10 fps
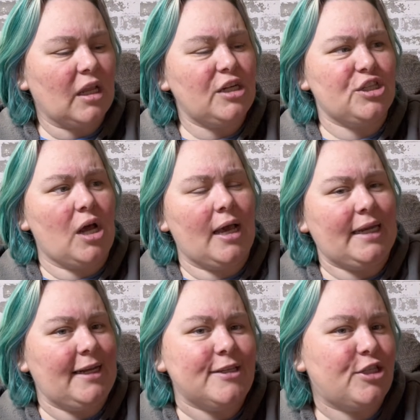There's not
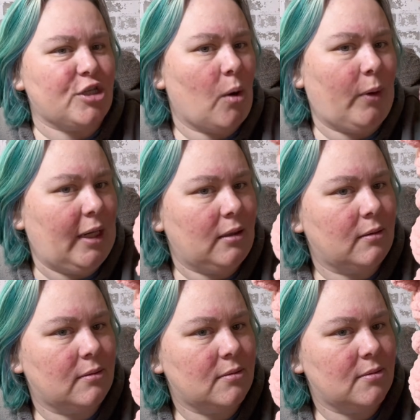any sewing
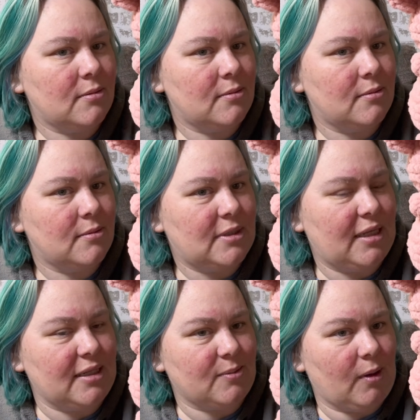to
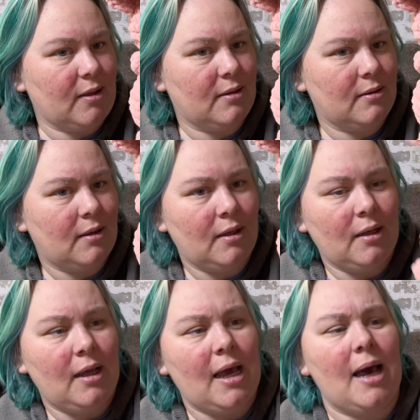this one.
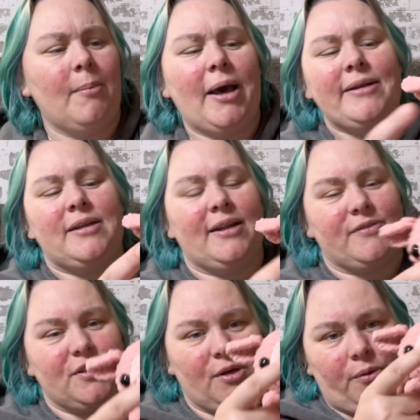I did have
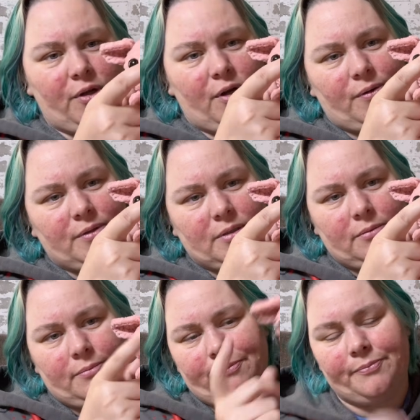to sew the nose,
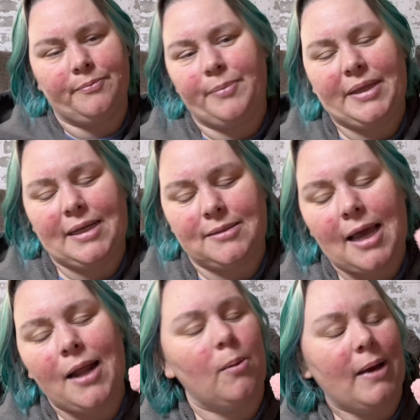but I don't